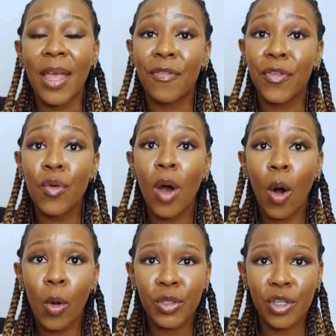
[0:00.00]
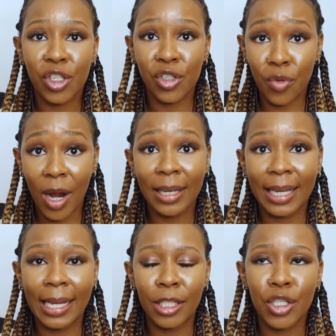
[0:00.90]
If you are also
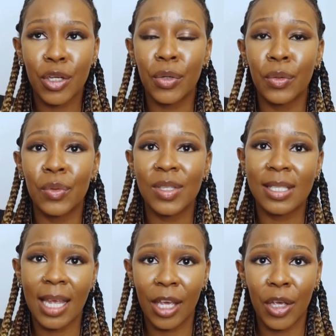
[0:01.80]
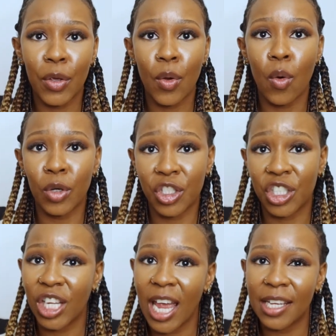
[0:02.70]
struggling to sync your
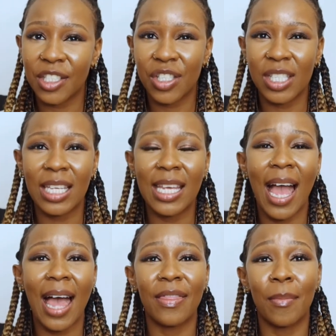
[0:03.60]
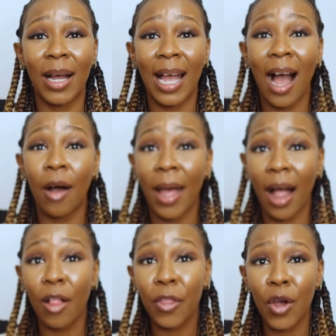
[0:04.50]
GHC and the Macau
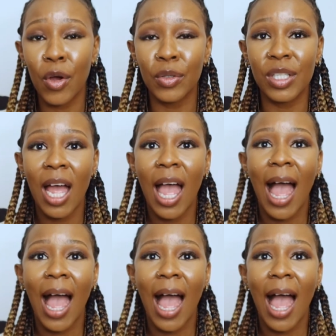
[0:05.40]
health code,